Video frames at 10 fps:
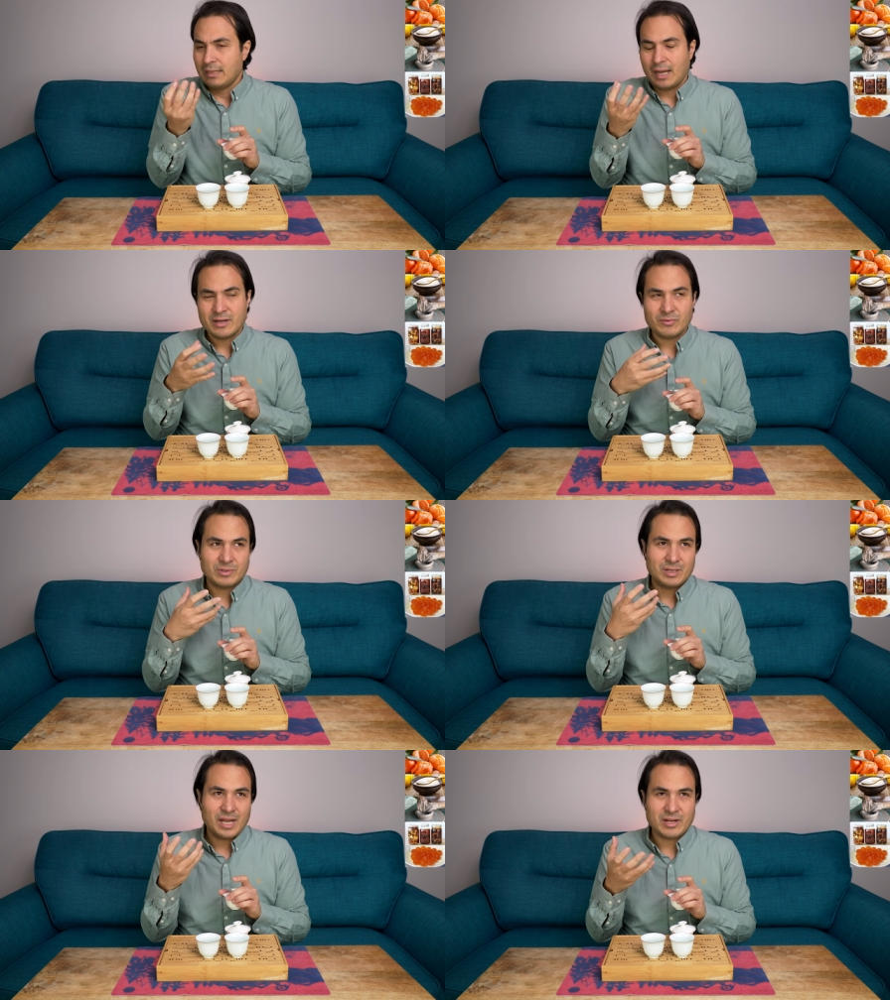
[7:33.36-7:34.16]
I don't
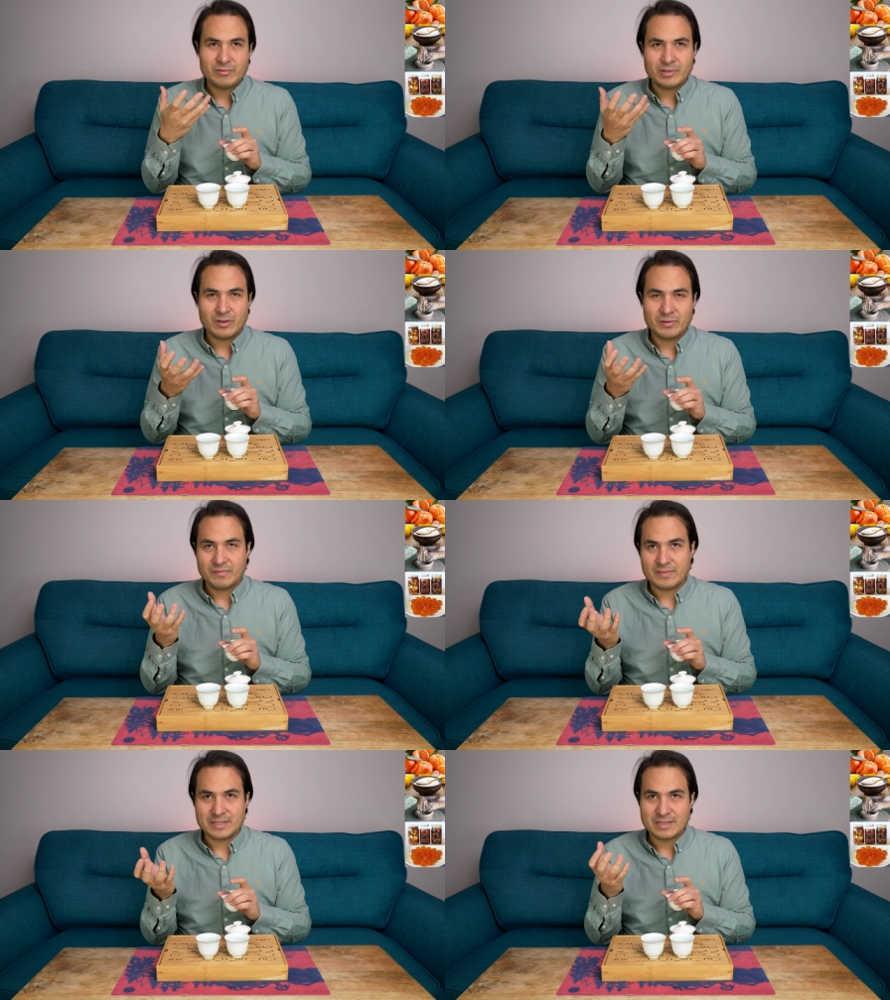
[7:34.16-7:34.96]
want to. I don't know
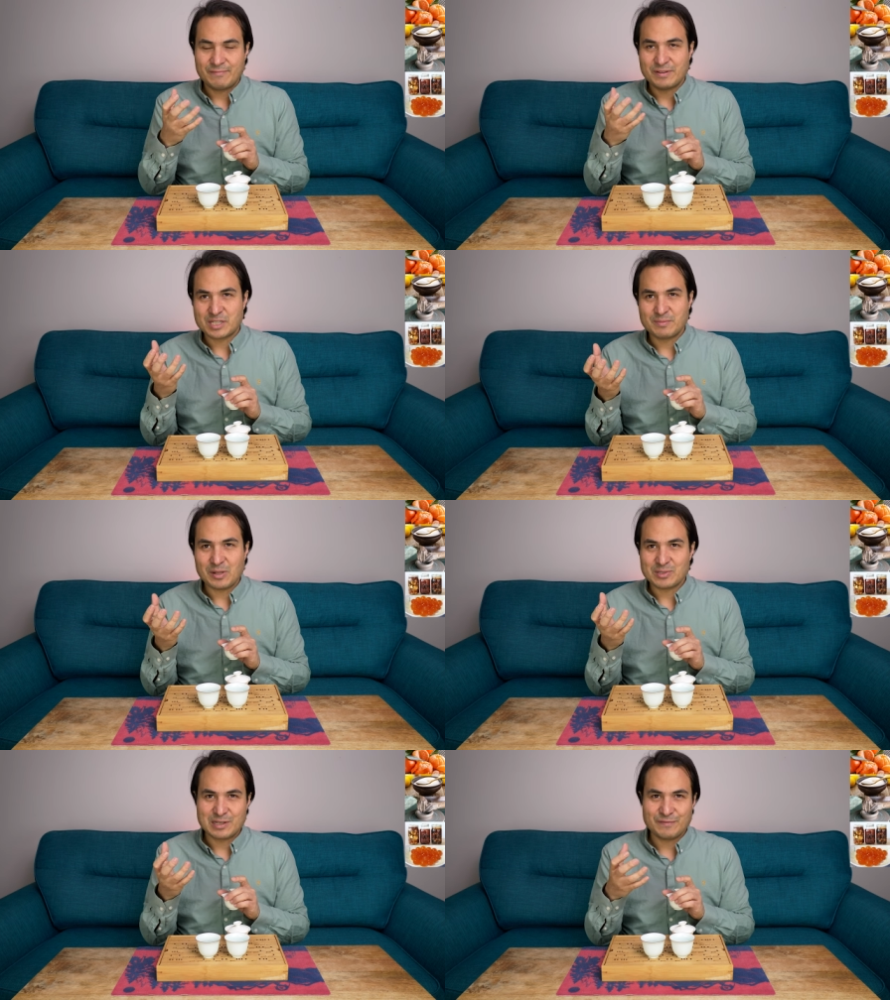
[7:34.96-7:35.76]
if if it
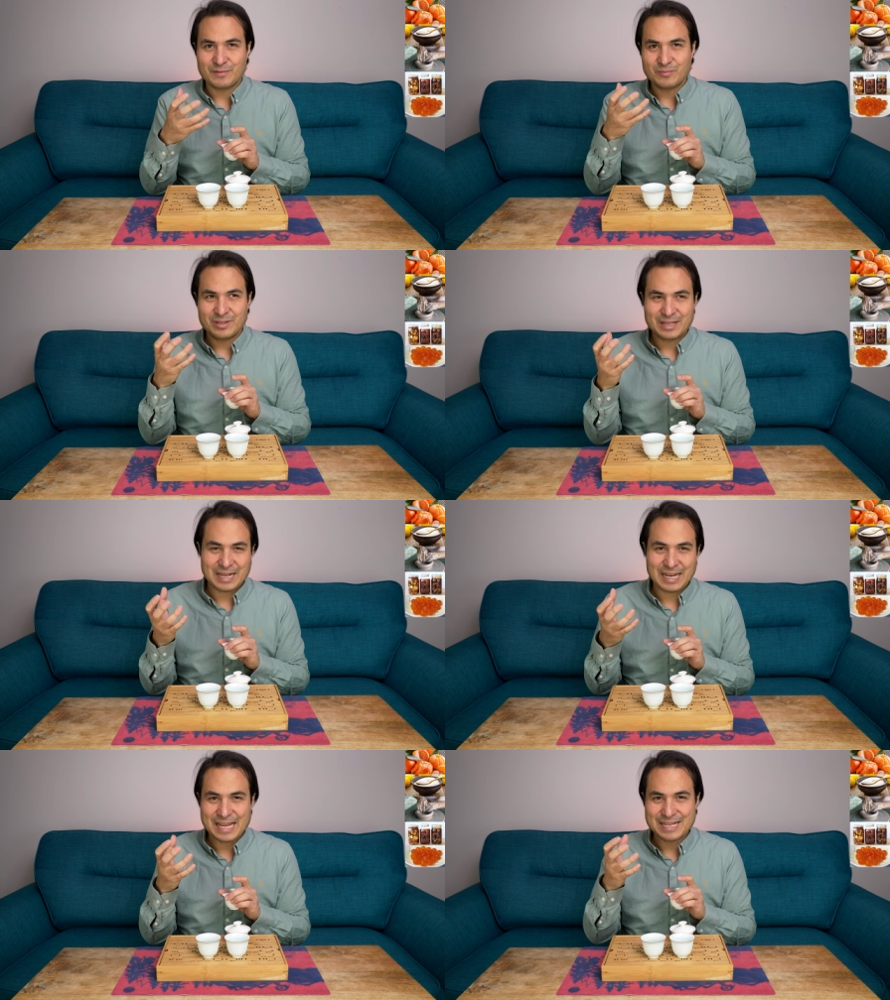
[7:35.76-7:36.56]
smells different when the
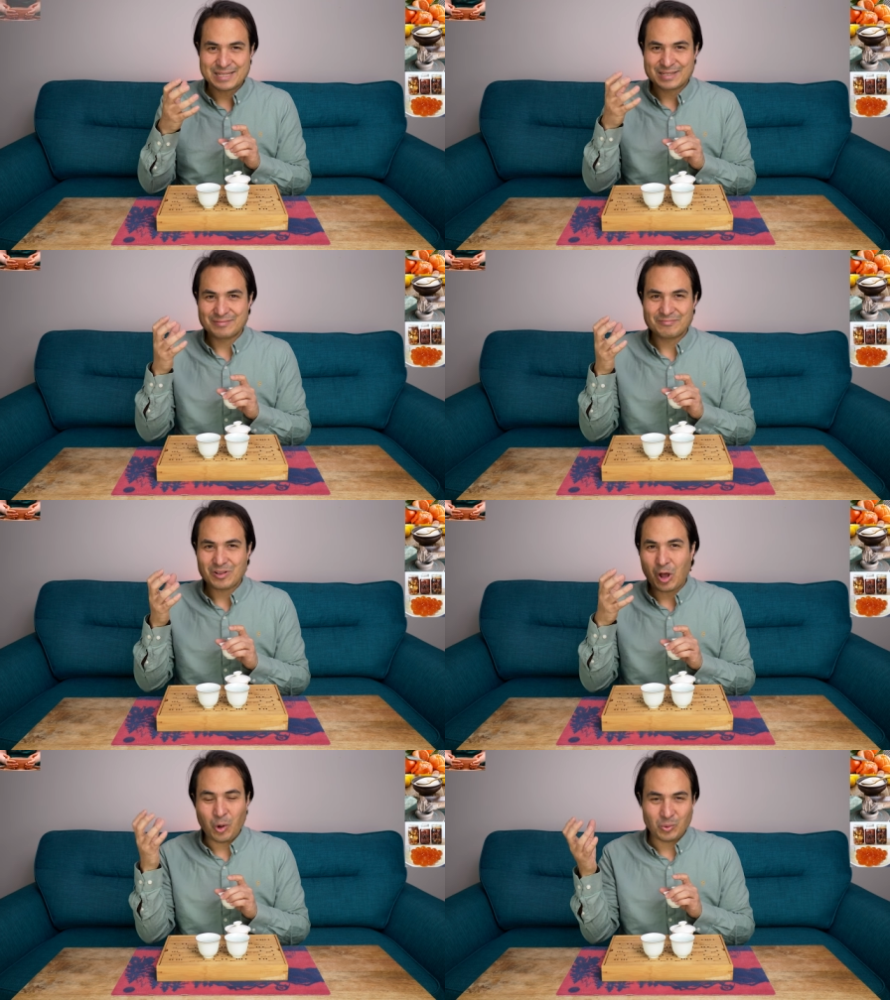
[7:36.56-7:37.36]
clay is
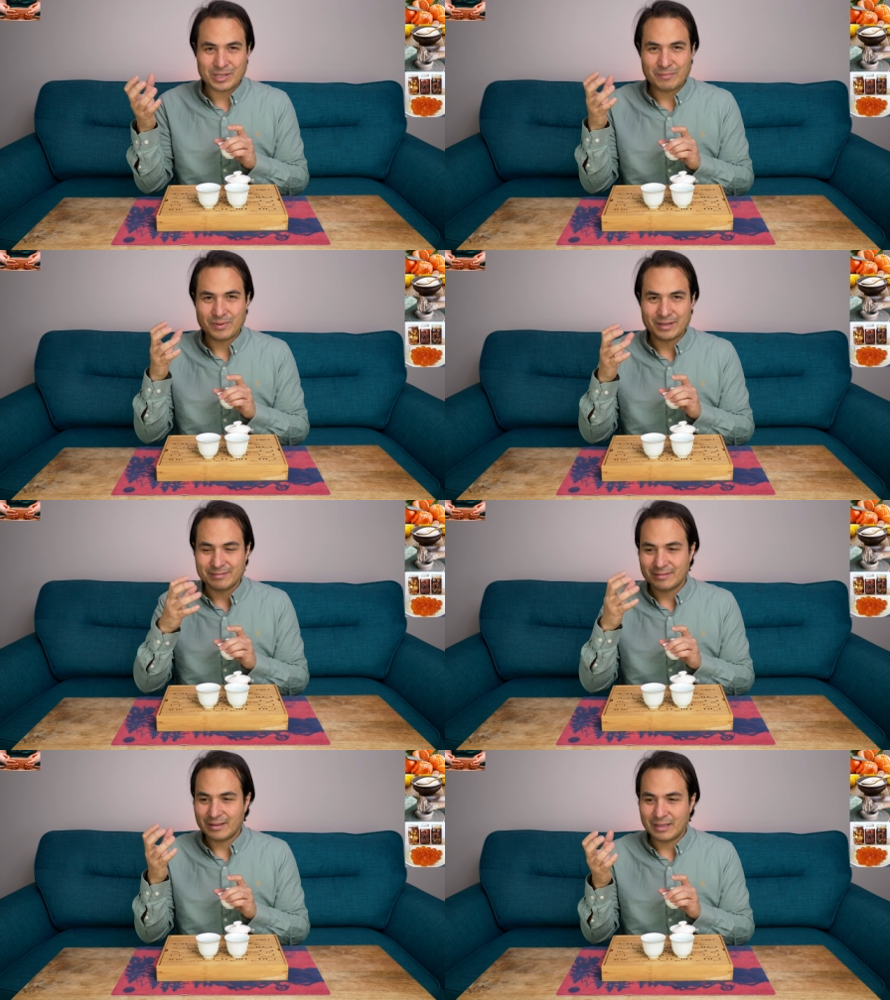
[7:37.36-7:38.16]
older,
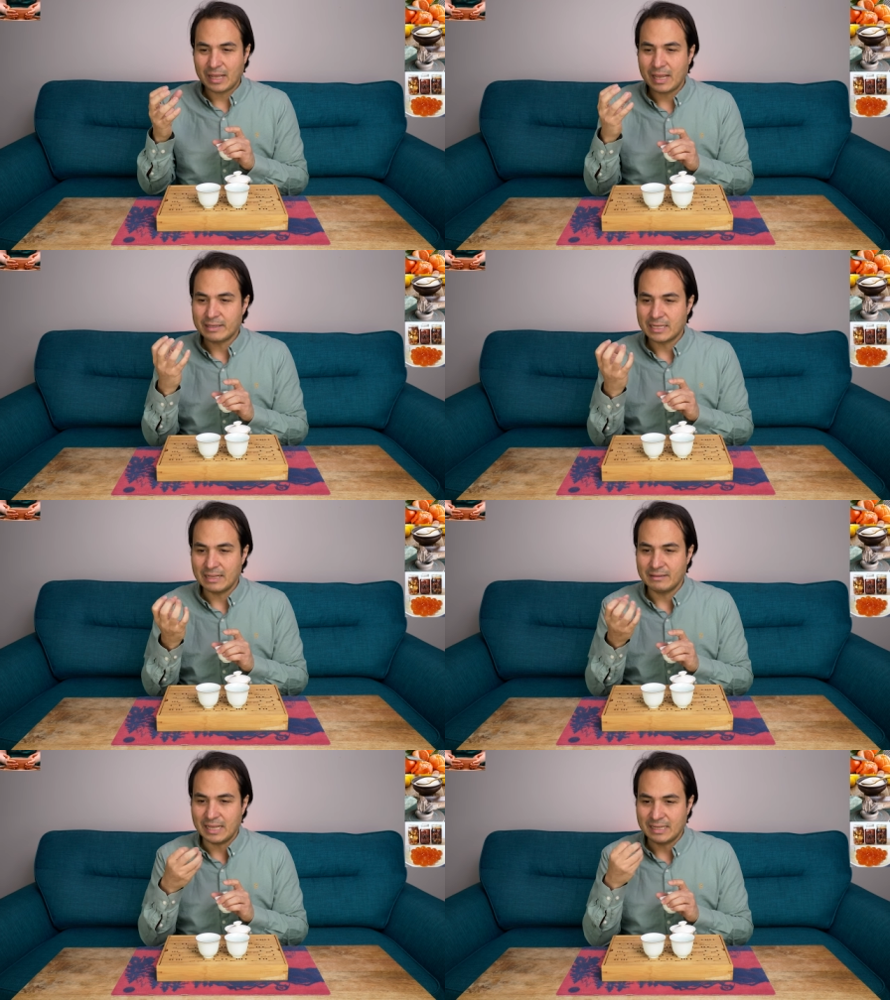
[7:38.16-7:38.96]
but it
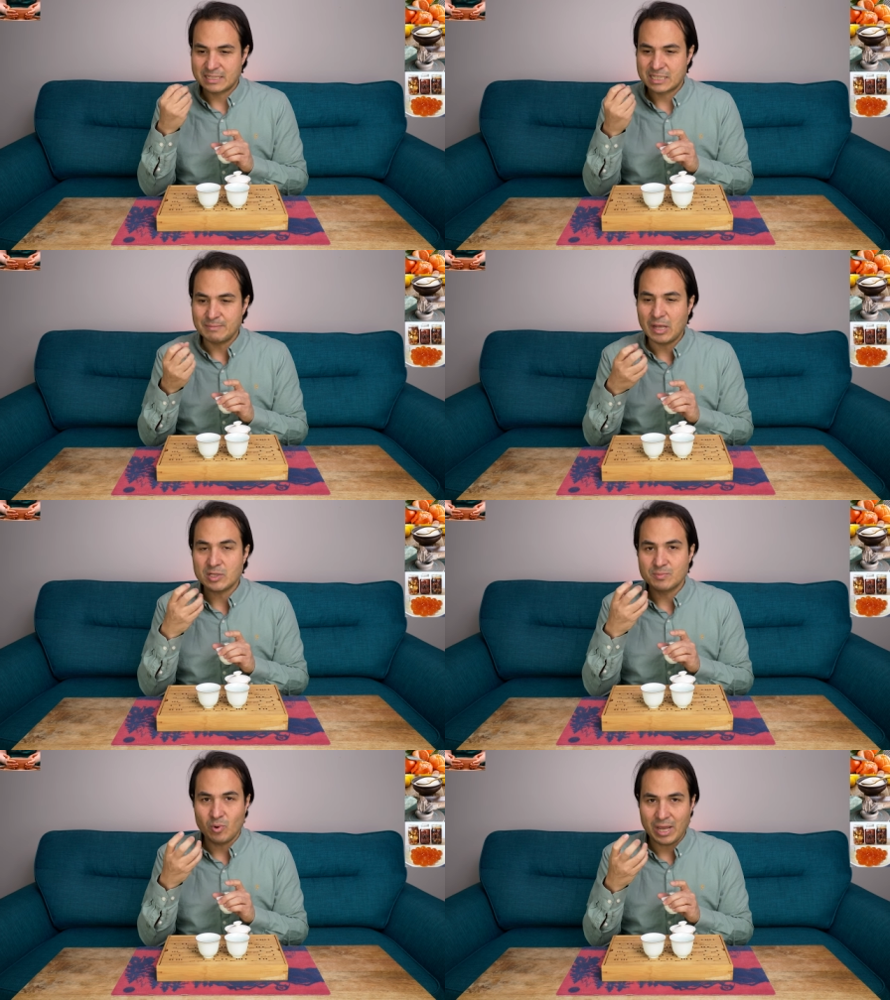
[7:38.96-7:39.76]
it it
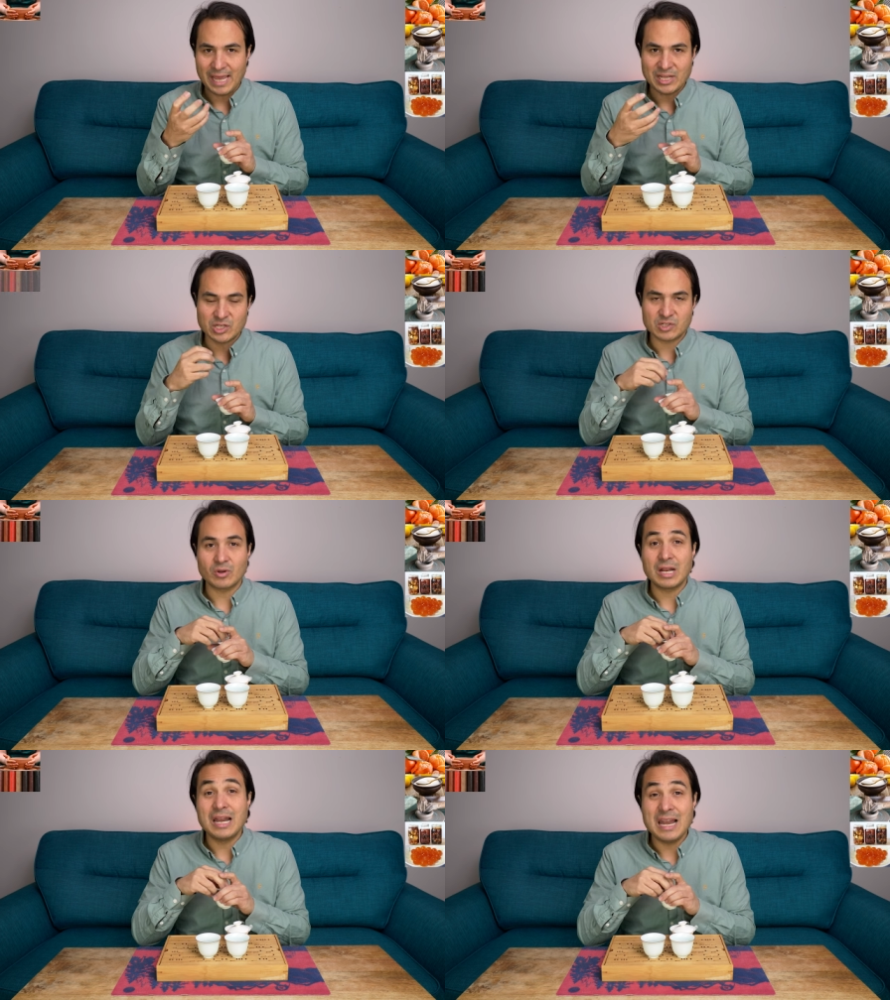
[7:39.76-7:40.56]
smells more aged. It's
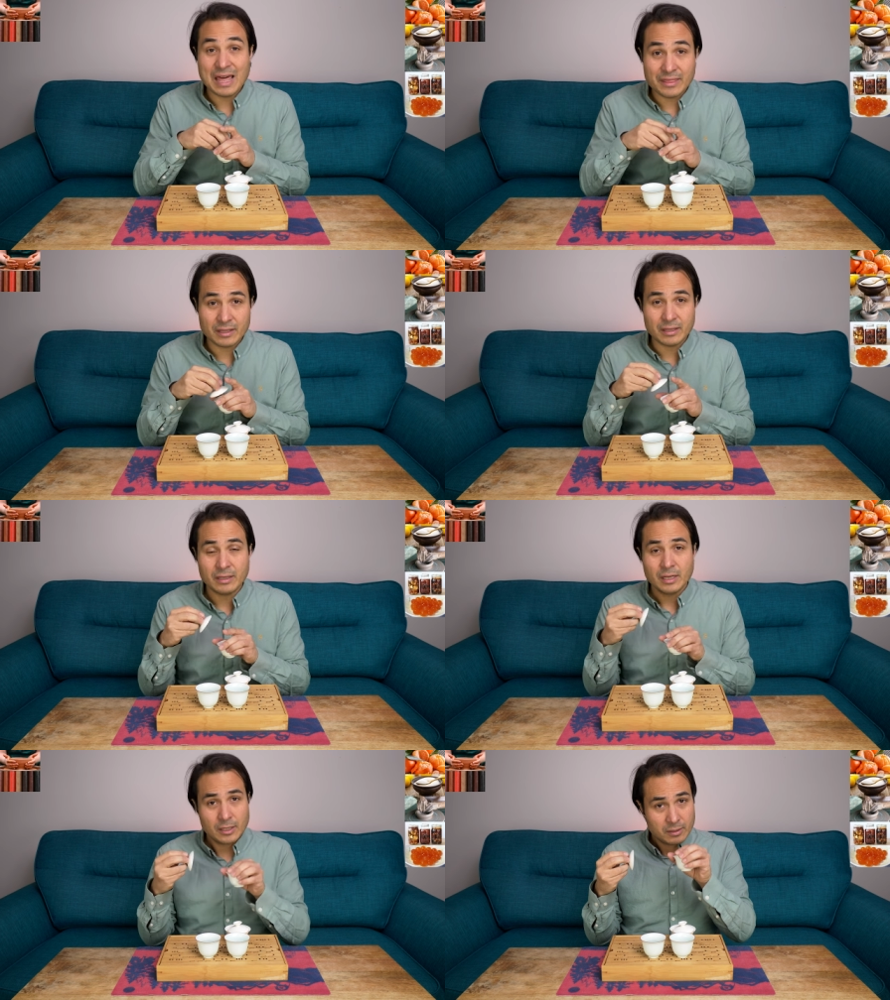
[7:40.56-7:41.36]
got a leather